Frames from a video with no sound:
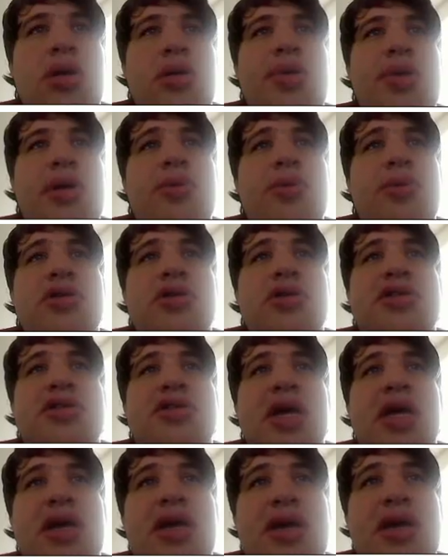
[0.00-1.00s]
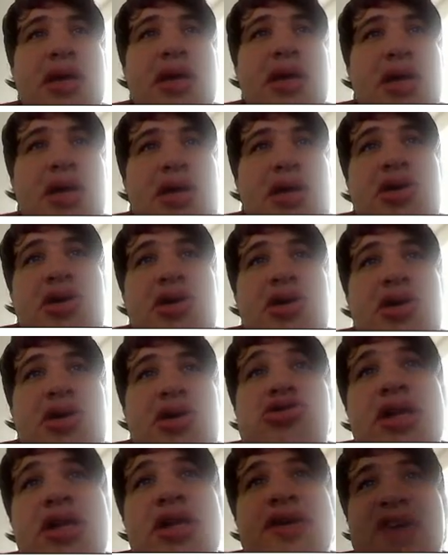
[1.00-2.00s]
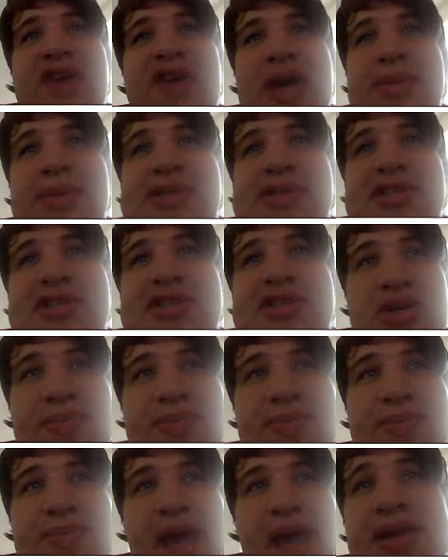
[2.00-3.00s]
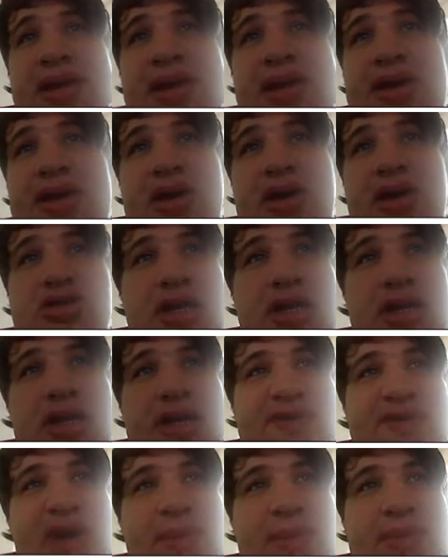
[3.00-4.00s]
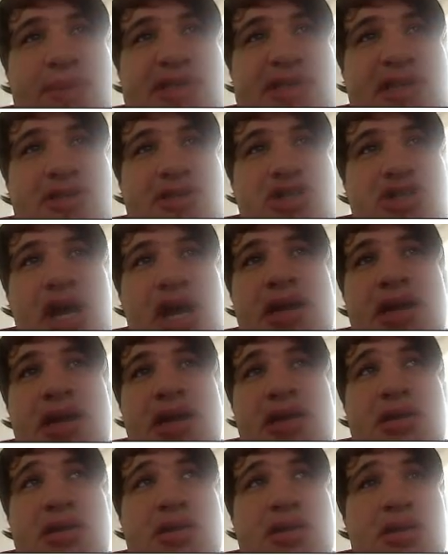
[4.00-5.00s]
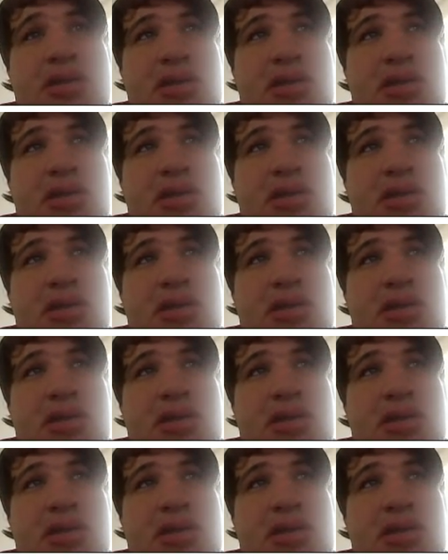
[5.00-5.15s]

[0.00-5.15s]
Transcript: People were saying you're really famous in Japan? You're really famous in China?